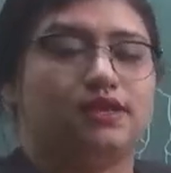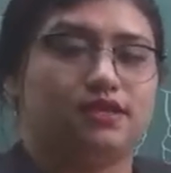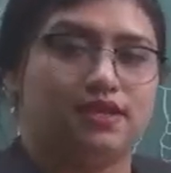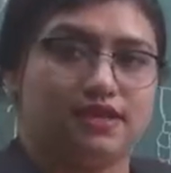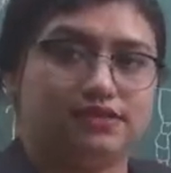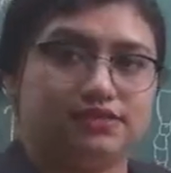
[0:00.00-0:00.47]

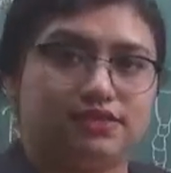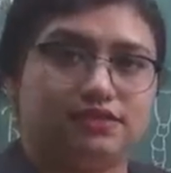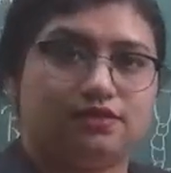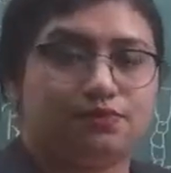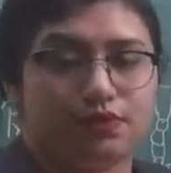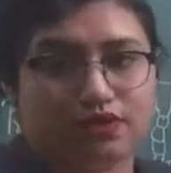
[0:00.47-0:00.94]
they
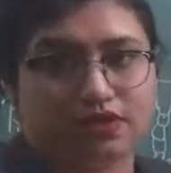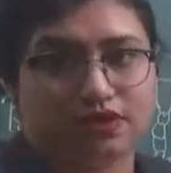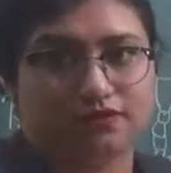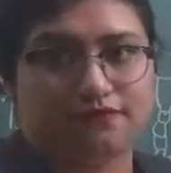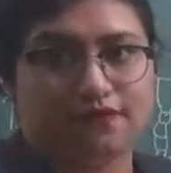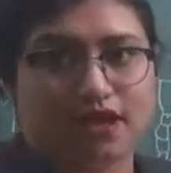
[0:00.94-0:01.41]
rest in the
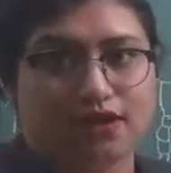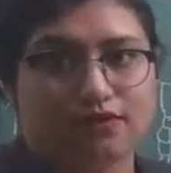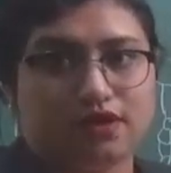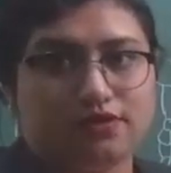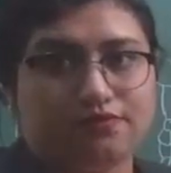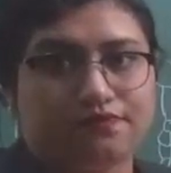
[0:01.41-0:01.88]

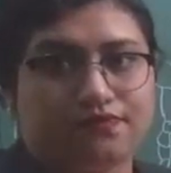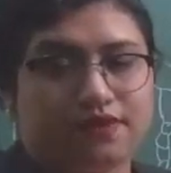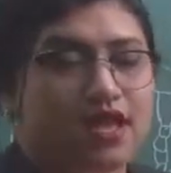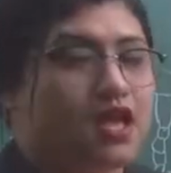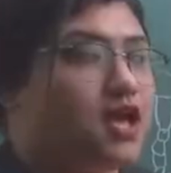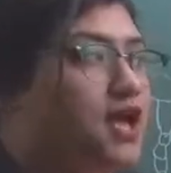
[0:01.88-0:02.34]
flower,
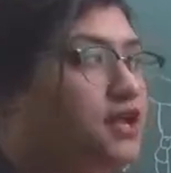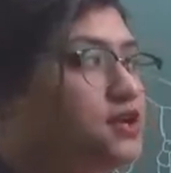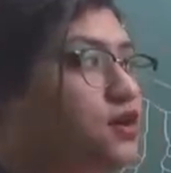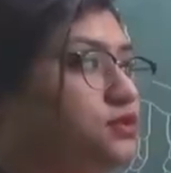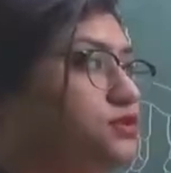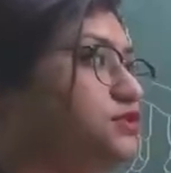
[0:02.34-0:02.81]

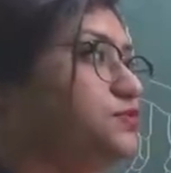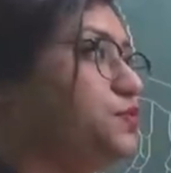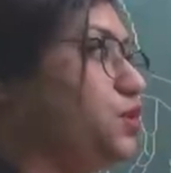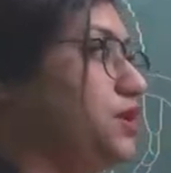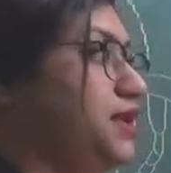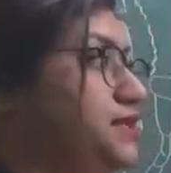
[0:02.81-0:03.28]
and all
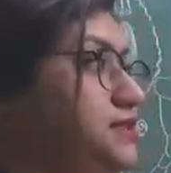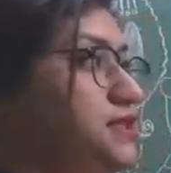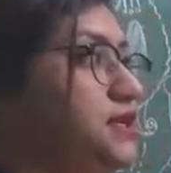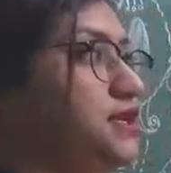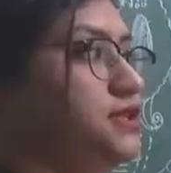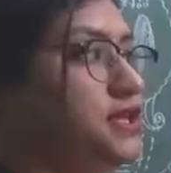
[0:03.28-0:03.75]
those
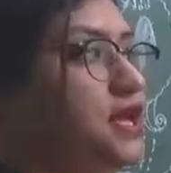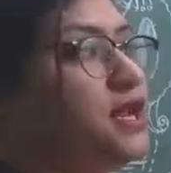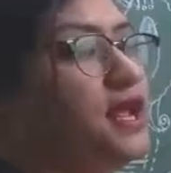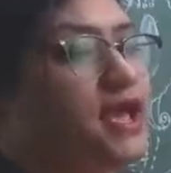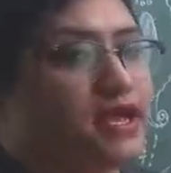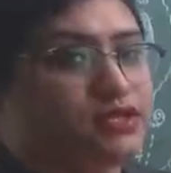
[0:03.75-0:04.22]
pollens,
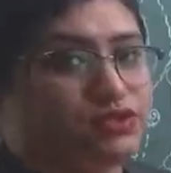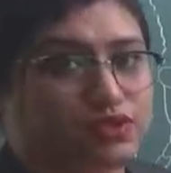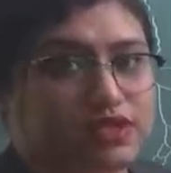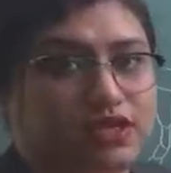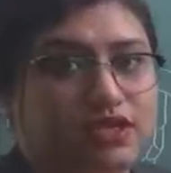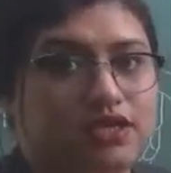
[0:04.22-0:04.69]
they are
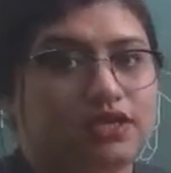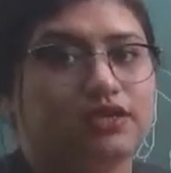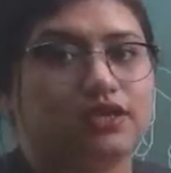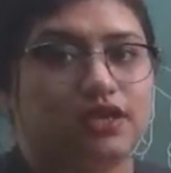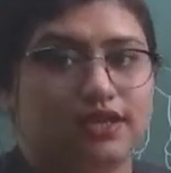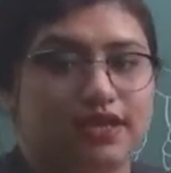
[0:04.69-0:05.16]

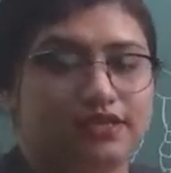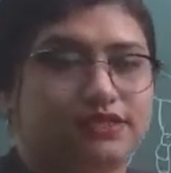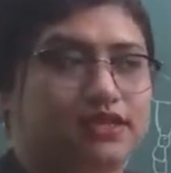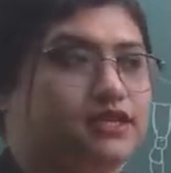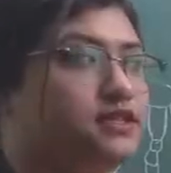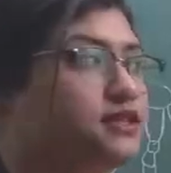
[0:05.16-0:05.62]
actually
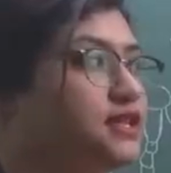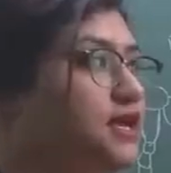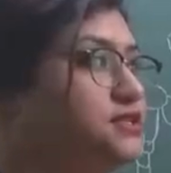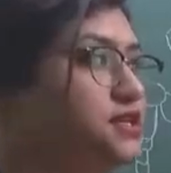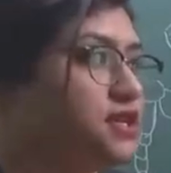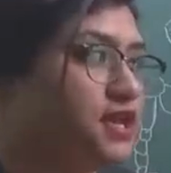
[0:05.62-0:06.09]
collected
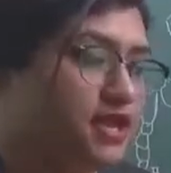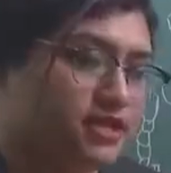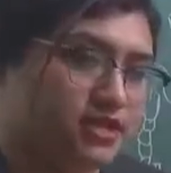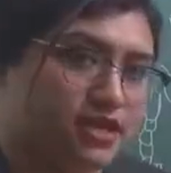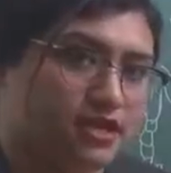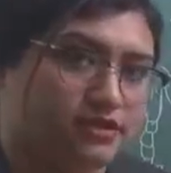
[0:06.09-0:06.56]
in that
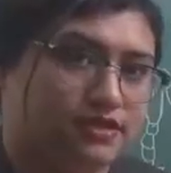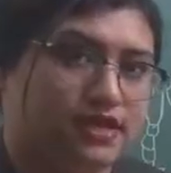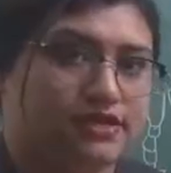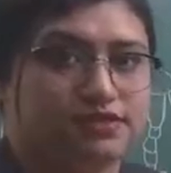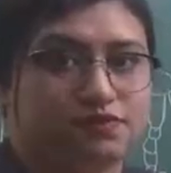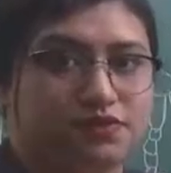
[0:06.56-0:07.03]

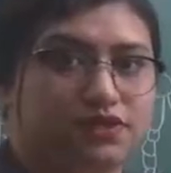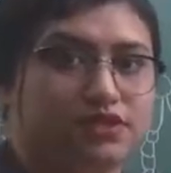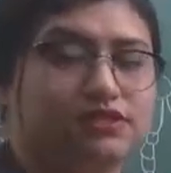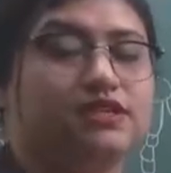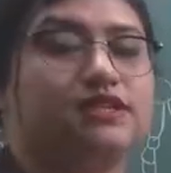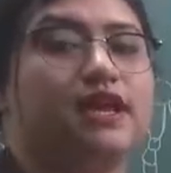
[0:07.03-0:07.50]
area. That is
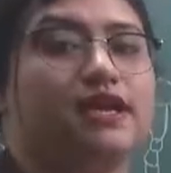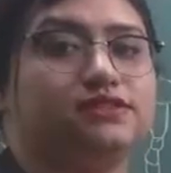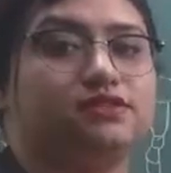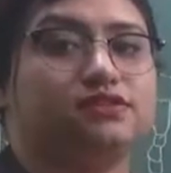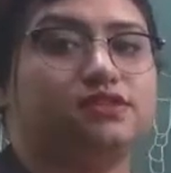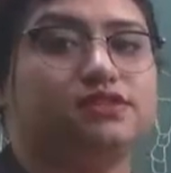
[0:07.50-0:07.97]
because it
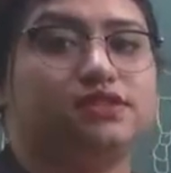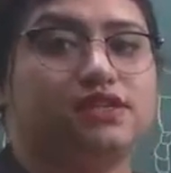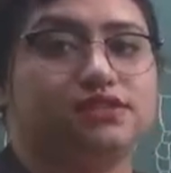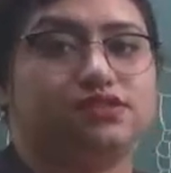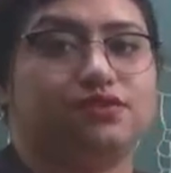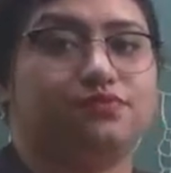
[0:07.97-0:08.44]
has got the
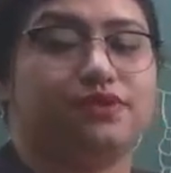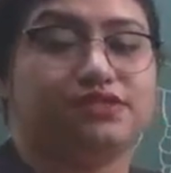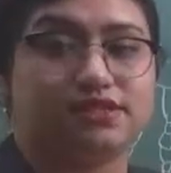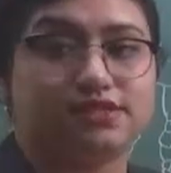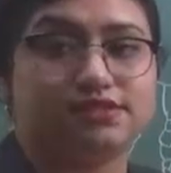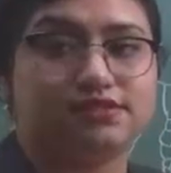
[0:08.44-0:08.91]
center
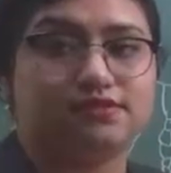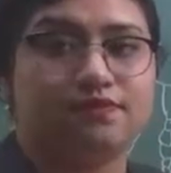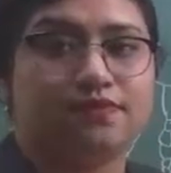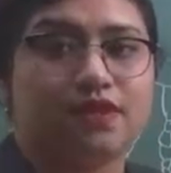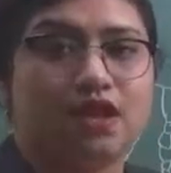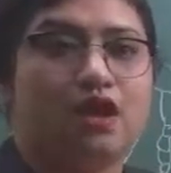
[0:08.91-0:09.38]

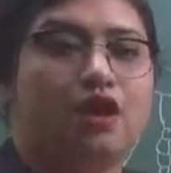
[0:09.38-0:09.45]
bristles.